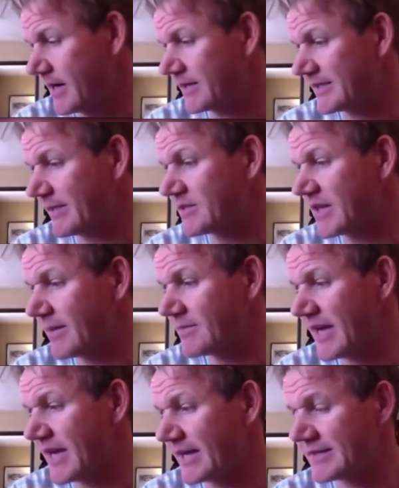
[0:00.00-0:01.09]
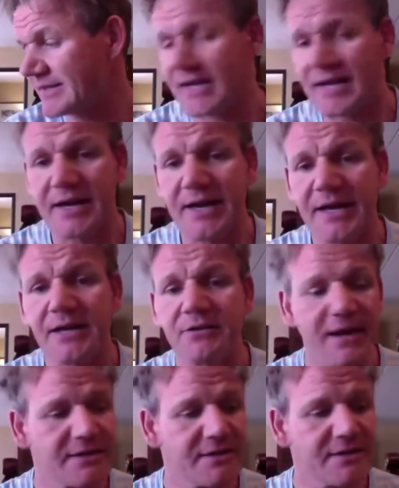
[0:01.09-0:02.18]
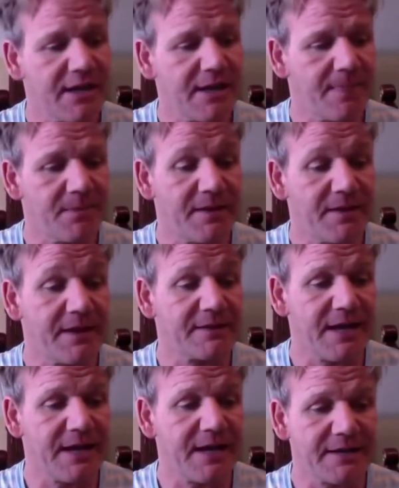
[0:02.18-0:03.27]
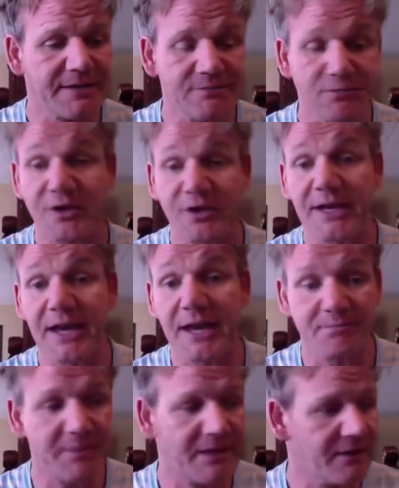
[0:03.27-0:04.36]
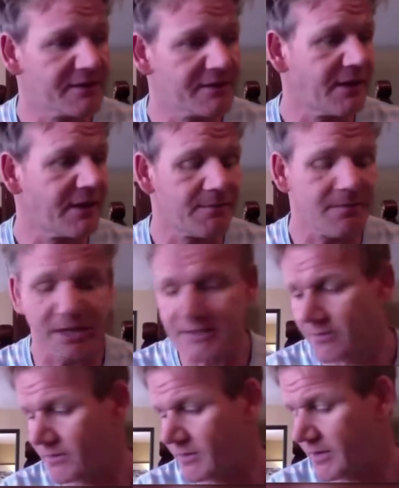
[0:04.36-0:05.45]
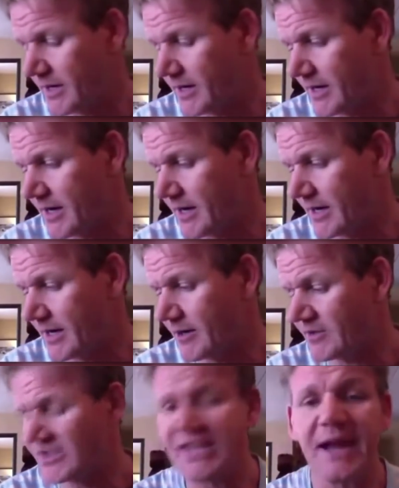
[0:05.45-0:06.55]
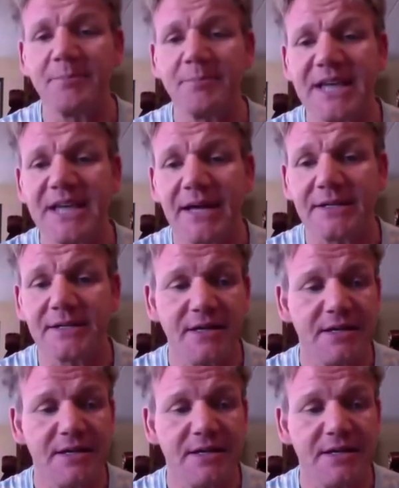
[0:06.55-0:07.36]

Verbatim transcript: Sometimes that's incorrect, but at the end of the day, that's what you're going to get, because I don't sit there and pretend.